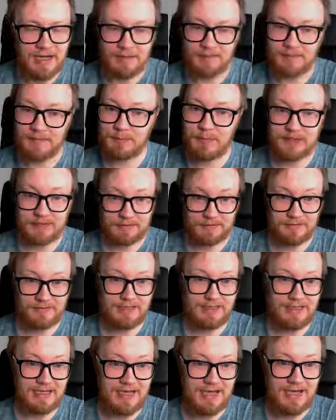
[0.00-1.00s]
But
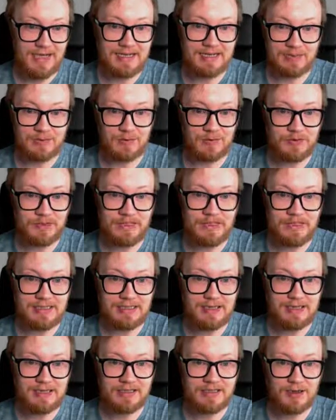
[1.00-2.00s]
yeah, I really
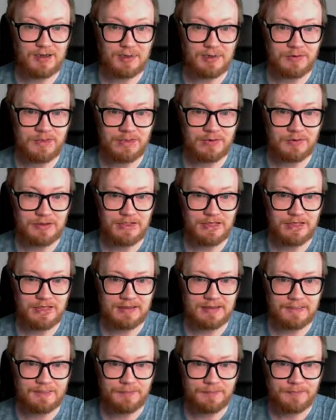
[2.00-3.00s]
like how they look,
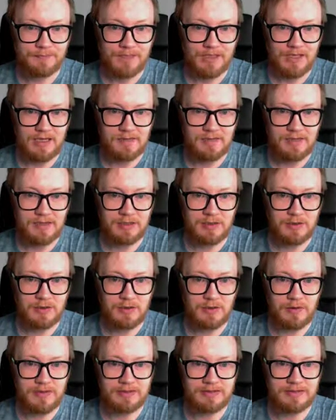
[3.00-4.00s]
and I can
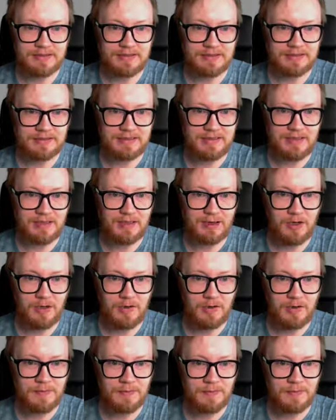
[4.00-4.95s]
go and see how